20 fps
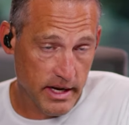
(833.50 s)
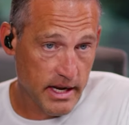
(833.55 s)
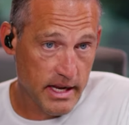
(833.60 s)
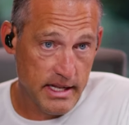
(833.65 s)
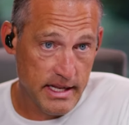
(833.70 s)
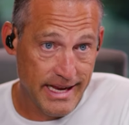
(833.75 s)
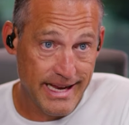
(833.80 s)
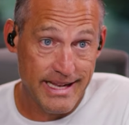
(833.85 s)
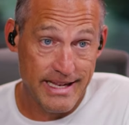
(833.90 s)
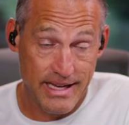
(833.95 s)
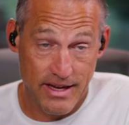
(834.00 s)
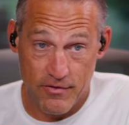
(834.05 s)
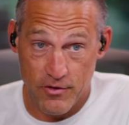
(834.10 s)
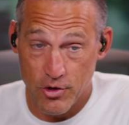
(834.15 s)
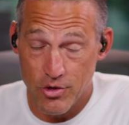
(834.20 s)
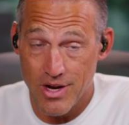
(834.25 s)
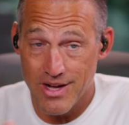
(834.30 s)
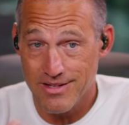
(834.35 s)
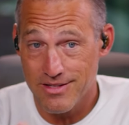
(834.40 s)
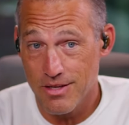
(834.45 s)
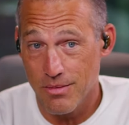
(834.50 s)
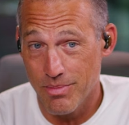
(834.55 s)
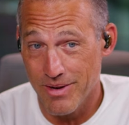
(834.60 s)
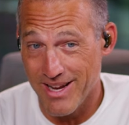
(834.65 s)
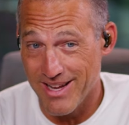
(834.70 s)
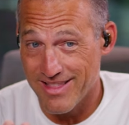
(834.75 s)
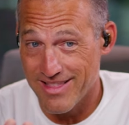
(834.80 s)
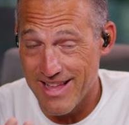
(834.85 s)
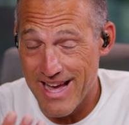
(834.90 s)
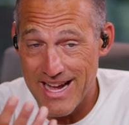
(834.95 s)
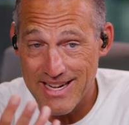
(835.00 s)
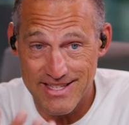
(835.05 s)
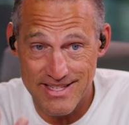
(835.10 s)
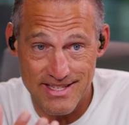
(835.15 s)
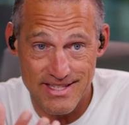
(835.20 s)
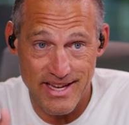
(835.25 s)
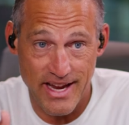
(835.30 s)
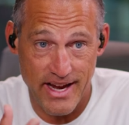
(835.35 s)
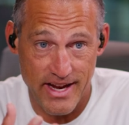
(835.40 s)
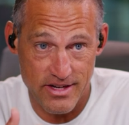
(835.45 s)
and, and if you got somebody in that
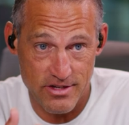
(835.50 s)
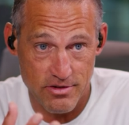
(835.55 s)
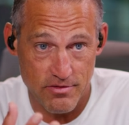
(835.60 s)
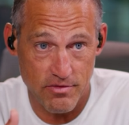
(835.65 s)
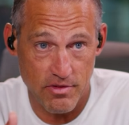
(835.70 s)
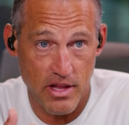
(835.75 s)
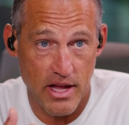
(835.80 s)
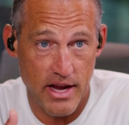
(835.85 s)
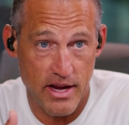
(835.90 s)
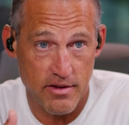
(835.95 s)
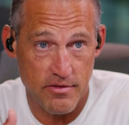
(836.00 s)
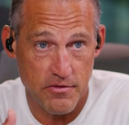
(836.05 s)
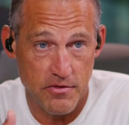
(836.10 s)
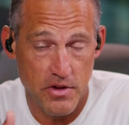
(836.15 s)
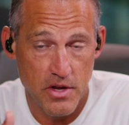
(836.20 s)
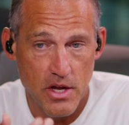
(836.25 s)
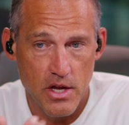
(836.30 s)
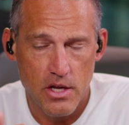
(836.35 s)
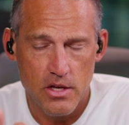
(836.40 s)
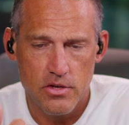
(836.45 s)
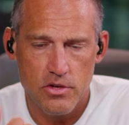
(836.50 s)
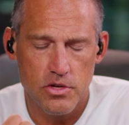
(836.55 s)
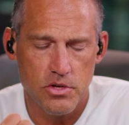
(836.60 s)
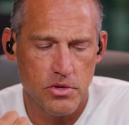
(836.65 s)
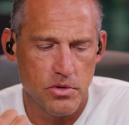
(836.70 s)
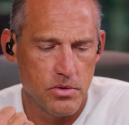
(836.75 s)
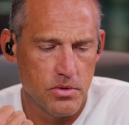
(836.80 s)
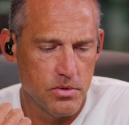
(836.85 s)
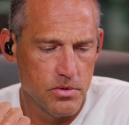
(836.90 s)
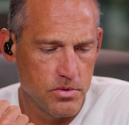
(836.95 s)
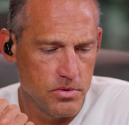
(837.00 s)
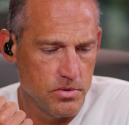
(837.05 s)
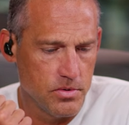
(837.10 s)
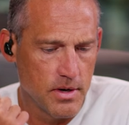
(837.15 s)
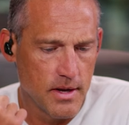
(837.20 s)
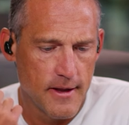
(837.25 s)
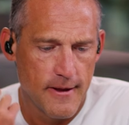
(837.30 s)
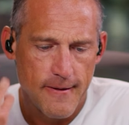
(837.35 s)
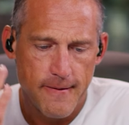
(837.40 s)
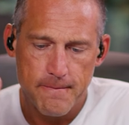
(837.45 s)
stage of life to,
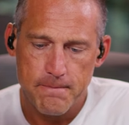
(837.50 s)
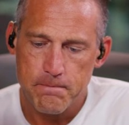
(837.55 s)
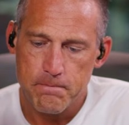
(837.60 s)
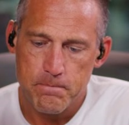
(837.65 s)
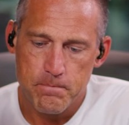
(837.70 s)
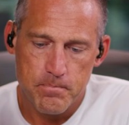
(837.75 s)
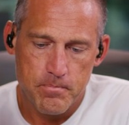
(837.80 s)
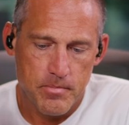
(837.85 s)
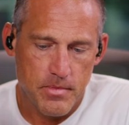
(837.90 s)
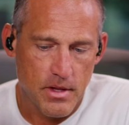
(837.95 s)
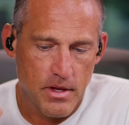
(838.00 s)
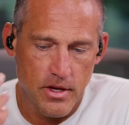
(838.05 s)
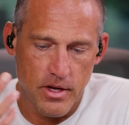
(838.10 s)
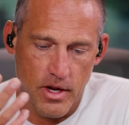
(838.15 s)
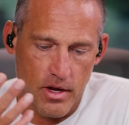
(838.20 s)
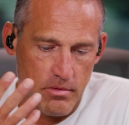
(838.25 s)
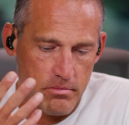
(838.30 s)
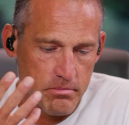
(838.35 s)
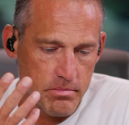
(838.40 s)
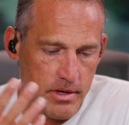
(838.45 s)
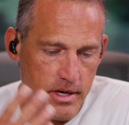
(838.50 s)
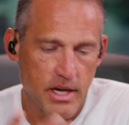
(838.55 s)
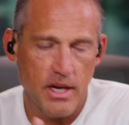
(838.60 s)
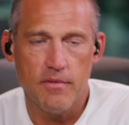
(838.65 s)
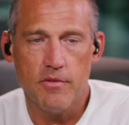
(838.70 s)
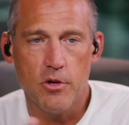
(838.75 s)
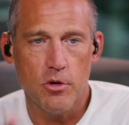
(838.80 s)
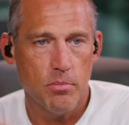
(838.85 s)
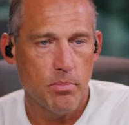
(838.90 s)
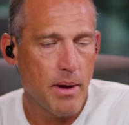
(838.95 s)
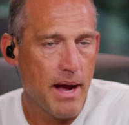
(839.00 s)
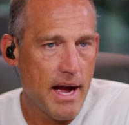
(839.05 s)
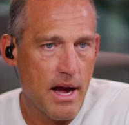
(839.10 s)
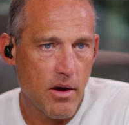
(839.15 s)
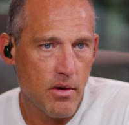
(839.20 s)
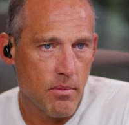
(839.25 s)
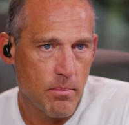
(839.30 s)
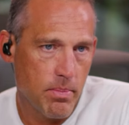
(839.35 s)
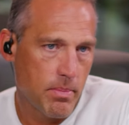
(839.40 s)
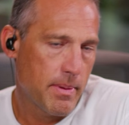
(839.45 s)
you know, give you
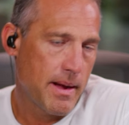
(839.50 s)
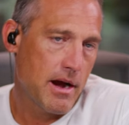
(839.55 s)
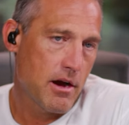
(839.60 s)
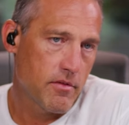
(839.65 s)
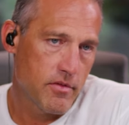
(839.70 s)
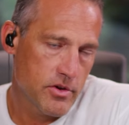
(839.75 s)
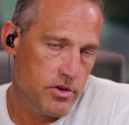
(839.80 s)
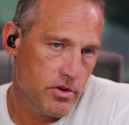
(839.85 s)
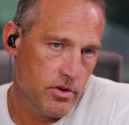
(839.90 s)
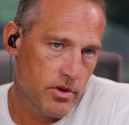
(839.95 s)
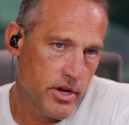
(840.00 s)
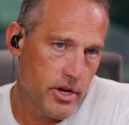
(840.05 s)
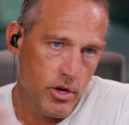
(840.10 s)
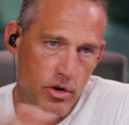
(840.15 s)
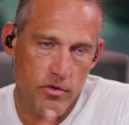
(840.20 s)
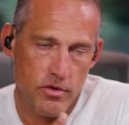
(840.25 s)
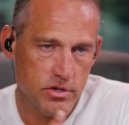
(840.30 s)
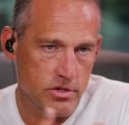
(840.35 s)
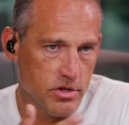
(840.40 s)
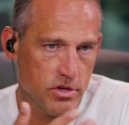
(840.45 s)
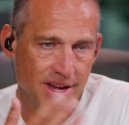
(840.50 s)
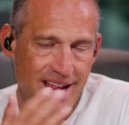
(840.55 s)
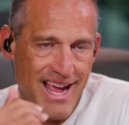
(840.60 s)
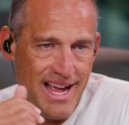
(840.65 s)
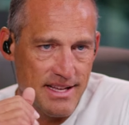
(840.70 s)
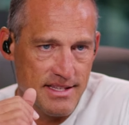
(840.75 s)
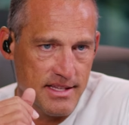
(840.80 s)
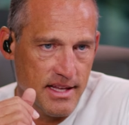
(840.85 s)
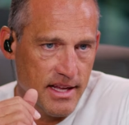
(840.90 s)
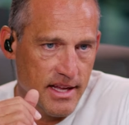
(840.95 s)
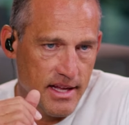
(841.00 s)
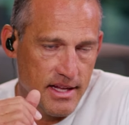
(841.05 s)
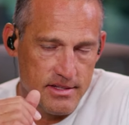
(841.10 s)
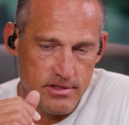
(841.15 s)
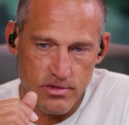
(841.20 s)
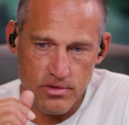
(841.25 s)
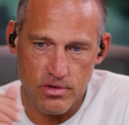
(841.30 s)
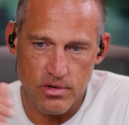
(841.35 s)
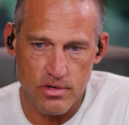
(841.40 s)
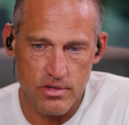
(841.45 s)
power power of attorney over certain
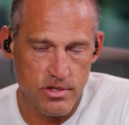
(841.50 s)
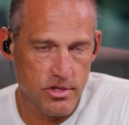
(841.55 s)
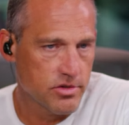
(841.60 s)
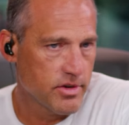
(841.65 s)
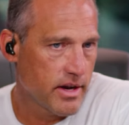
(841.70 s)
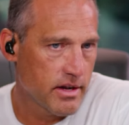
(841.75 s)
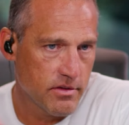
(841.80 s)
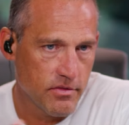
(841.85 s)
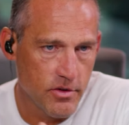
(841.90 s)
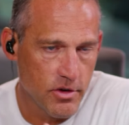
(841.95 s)
assets or to transfer